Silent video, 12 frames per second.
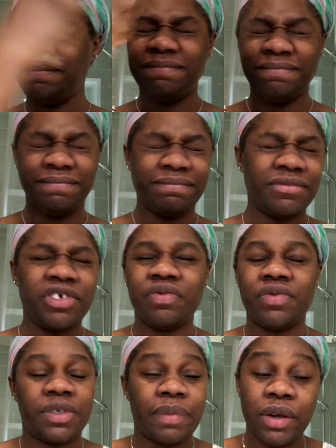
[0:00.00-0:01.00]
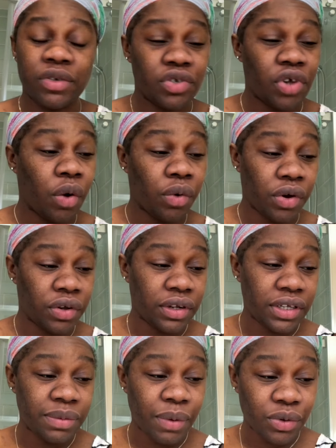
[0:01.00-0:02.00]
It smells so good.
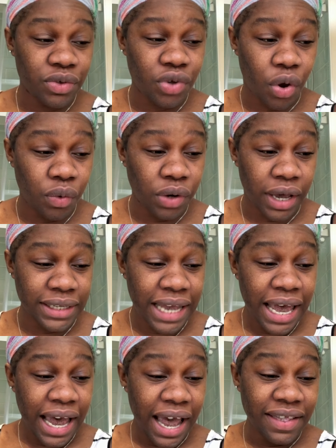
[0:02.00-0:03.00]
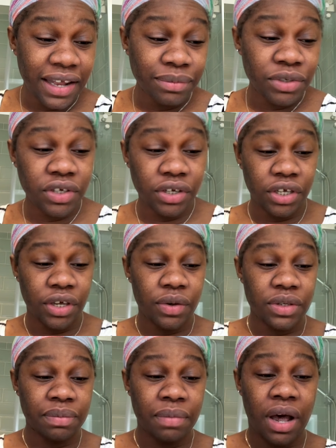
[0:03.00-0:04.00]
It smells so nice. And then I'm just going to
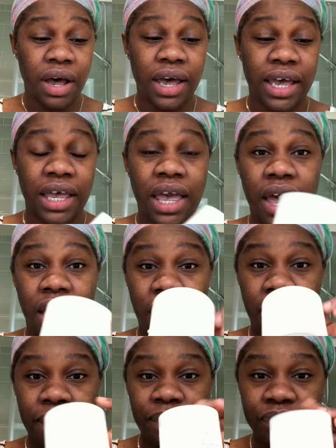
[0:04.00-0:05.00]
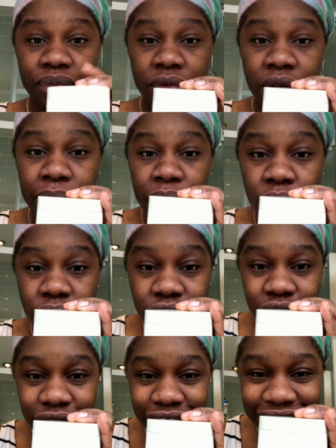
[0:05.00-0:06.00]
use my Boots
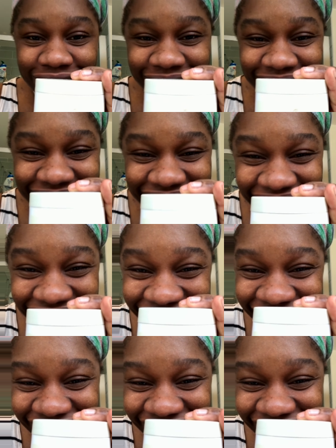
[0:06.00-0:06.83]
Traditional Skin